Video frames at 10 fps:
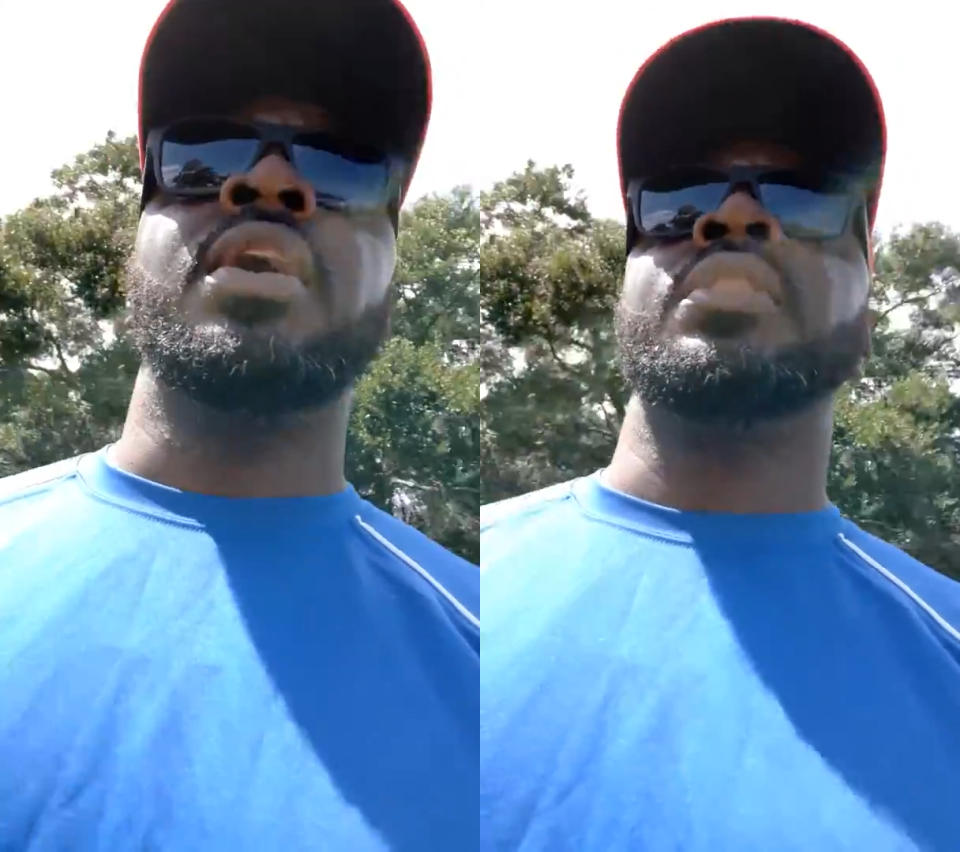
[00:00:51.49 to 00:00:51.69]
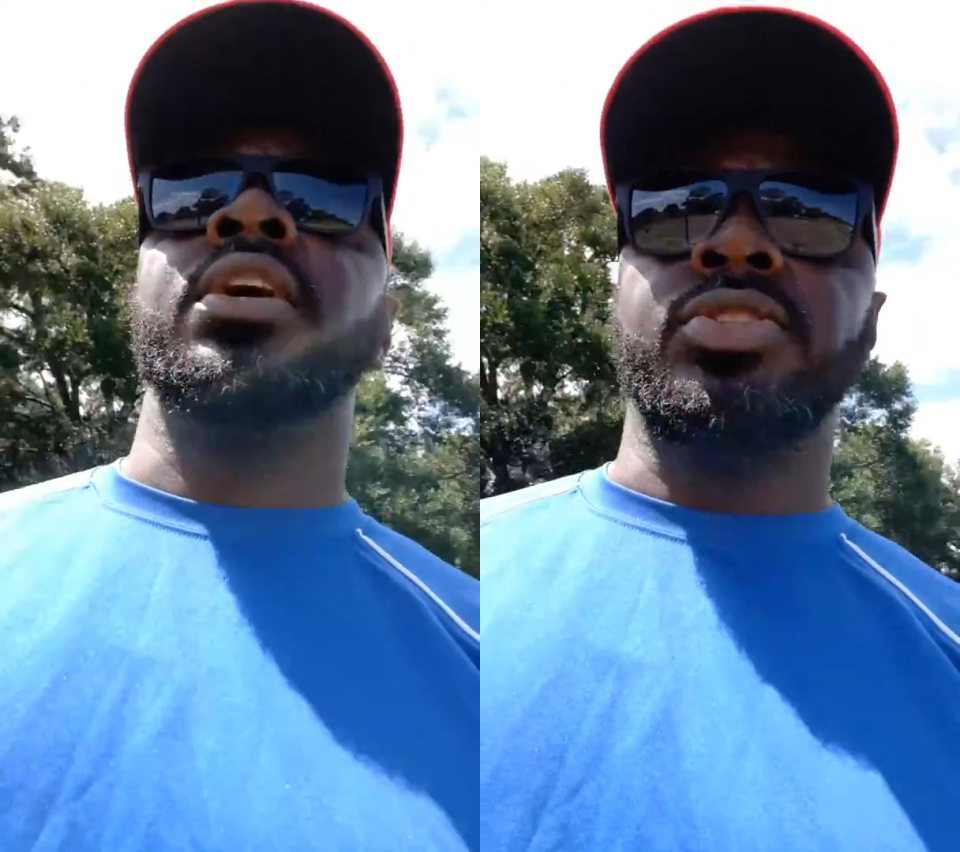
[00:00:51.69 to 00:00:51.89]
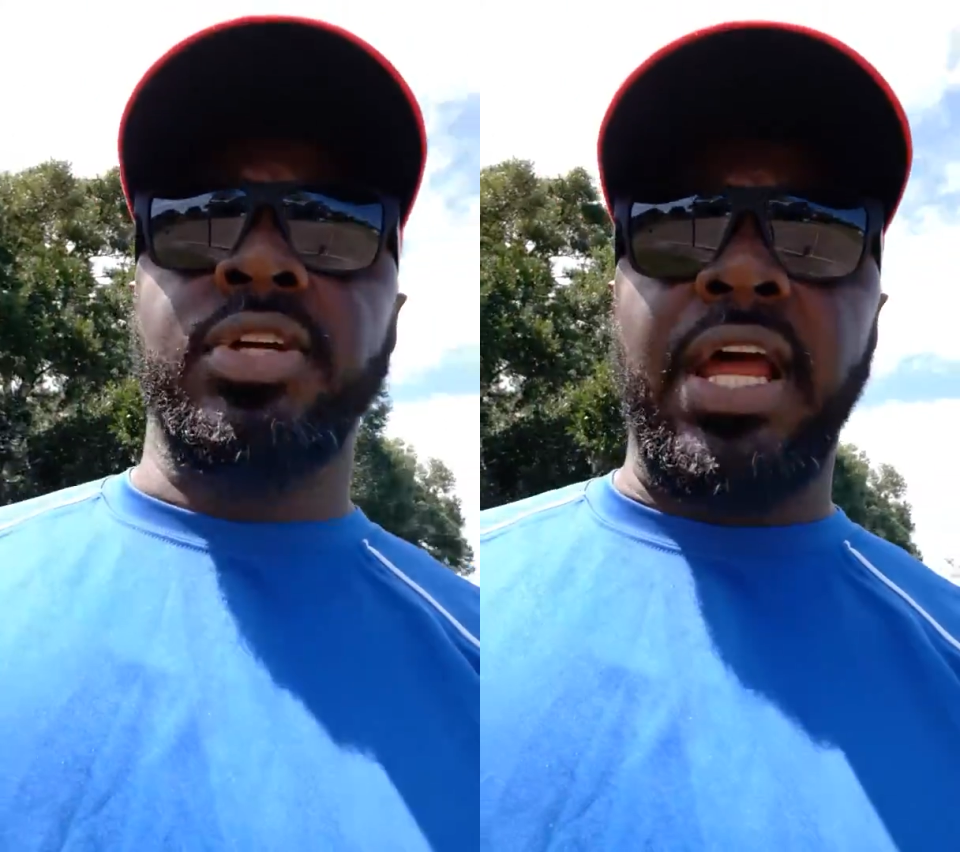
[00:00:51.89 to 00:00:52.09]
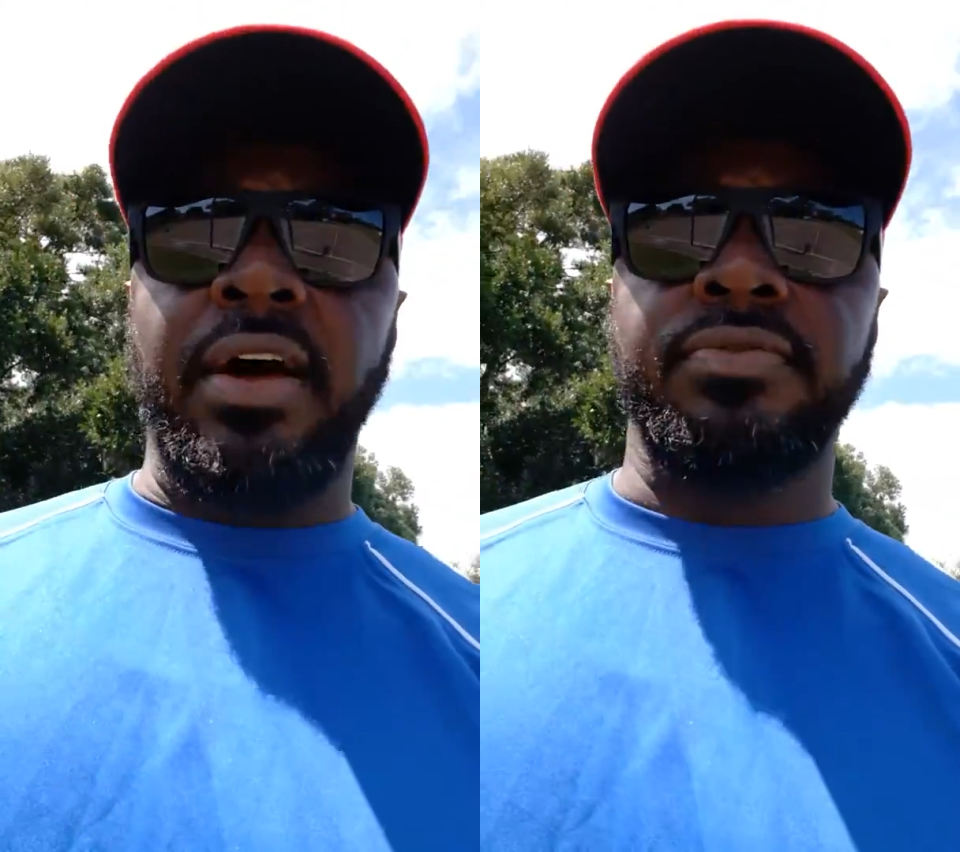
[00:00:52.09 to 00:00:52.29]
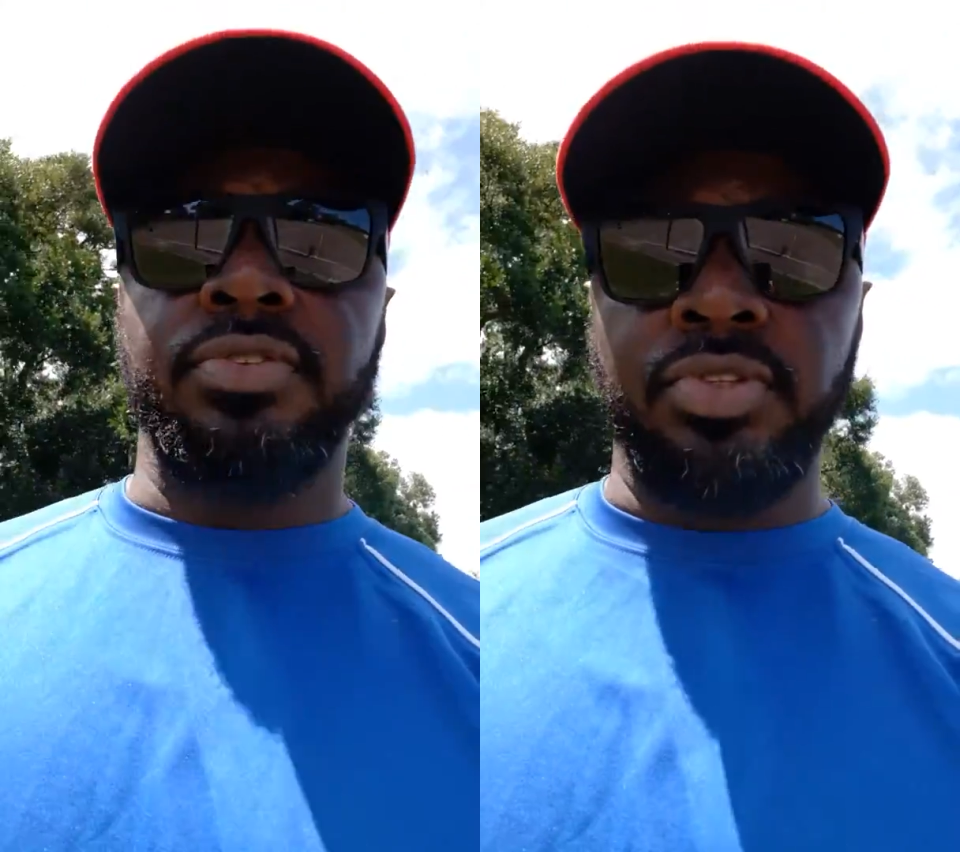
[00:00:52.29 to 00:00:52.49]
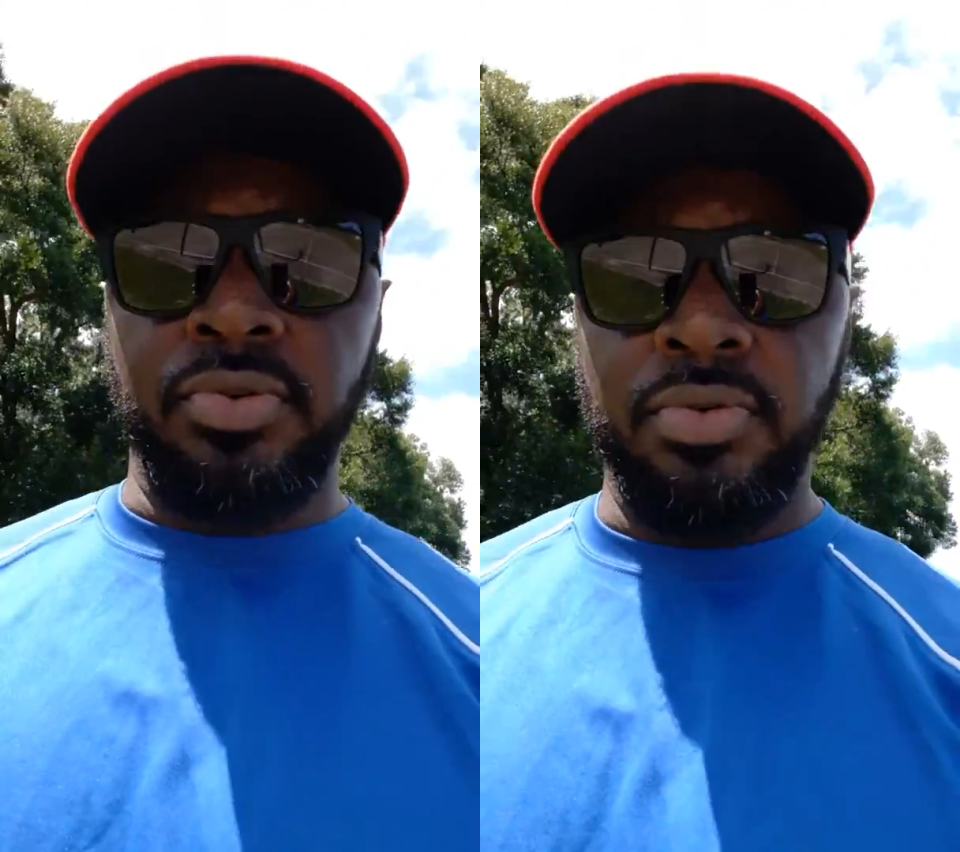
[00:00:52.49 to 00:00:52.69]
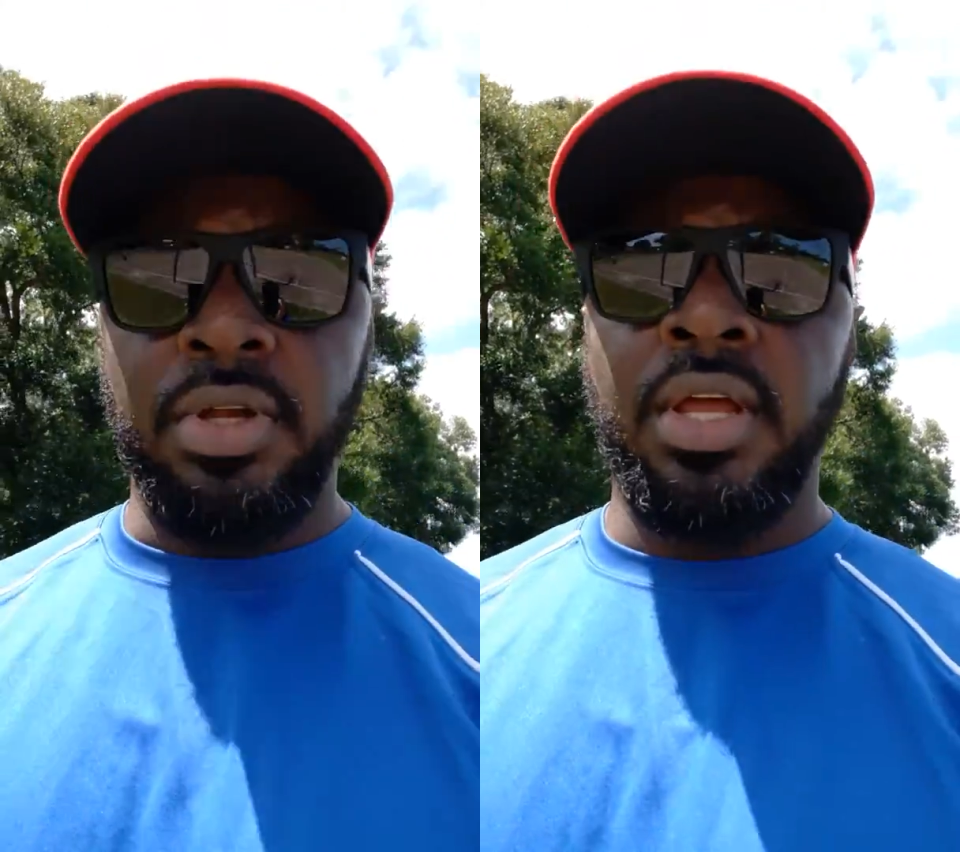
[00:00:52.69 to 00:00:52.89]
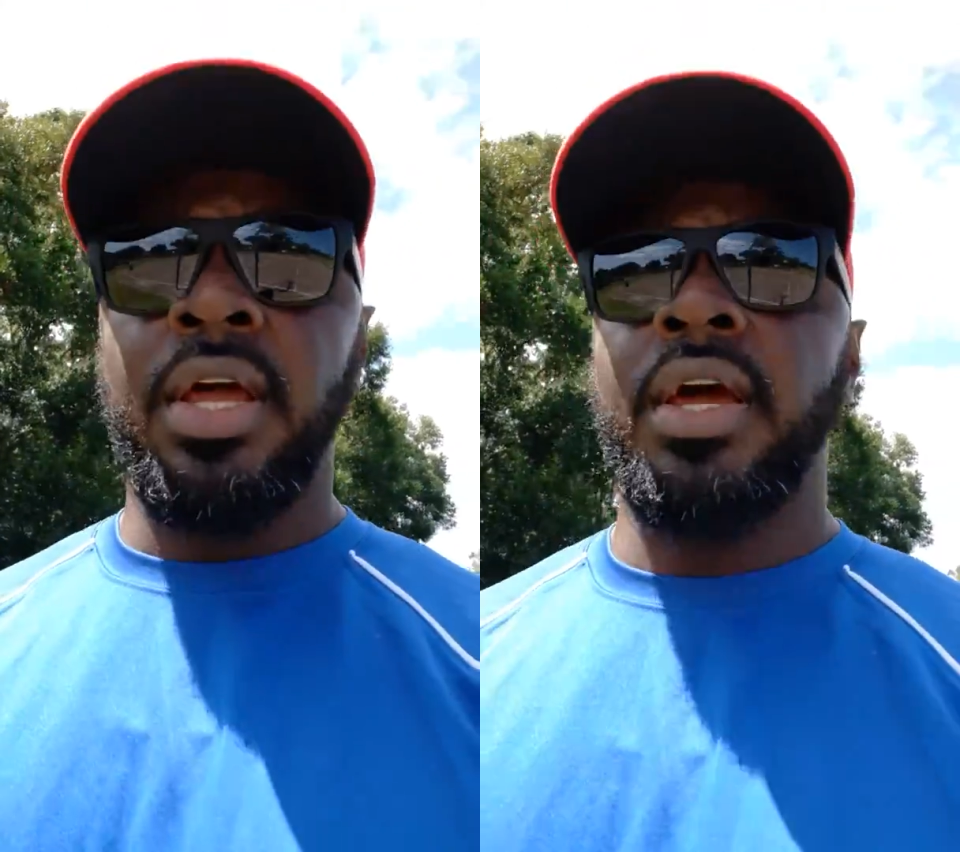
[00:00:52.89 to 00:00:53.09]
that you have to do
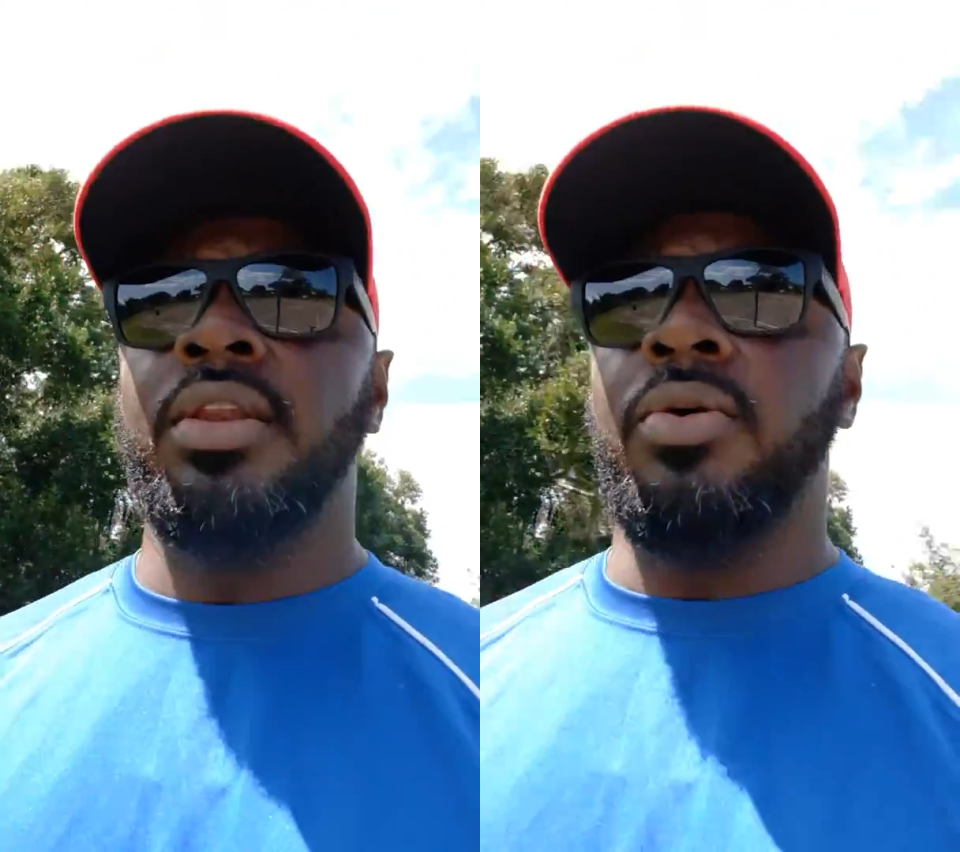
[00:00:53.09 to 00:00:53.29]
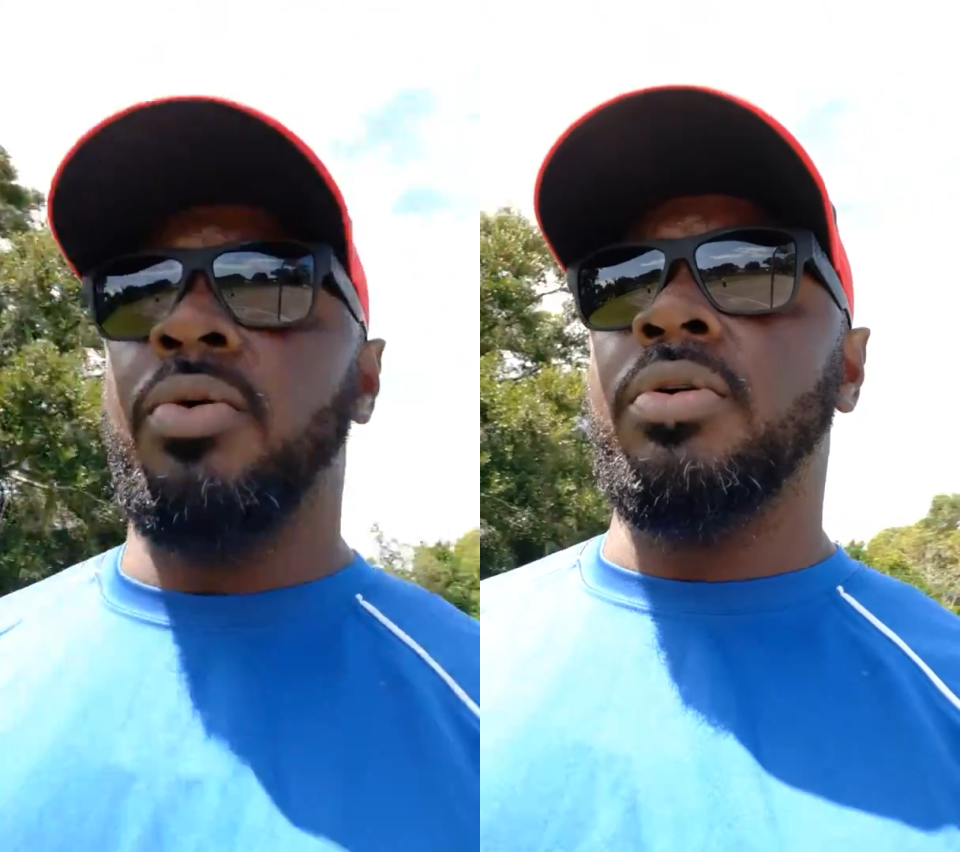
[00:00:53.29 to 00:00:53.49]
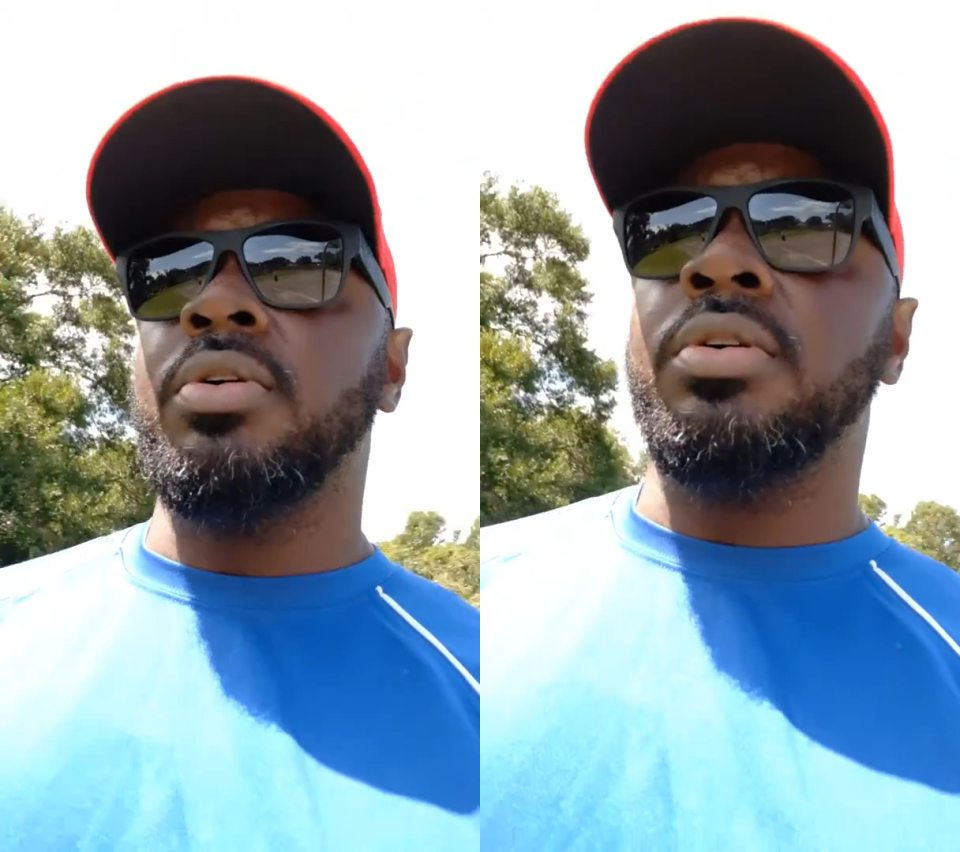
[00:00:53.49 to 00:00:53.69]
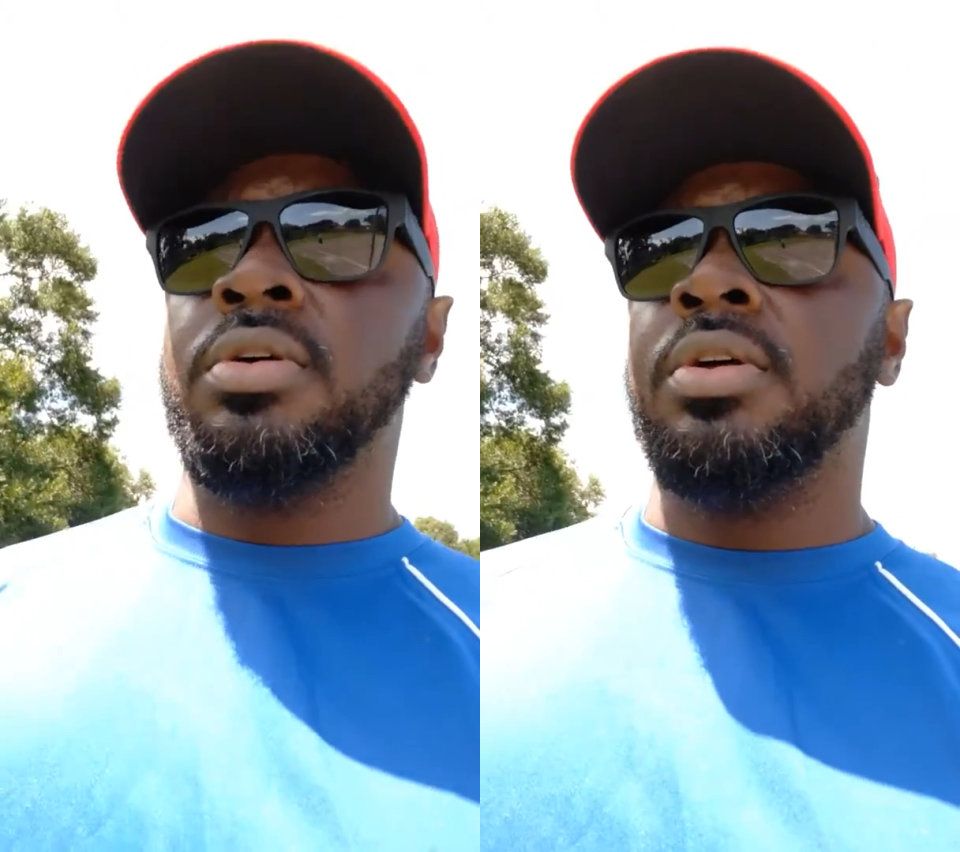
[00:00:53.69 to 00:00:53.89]
in order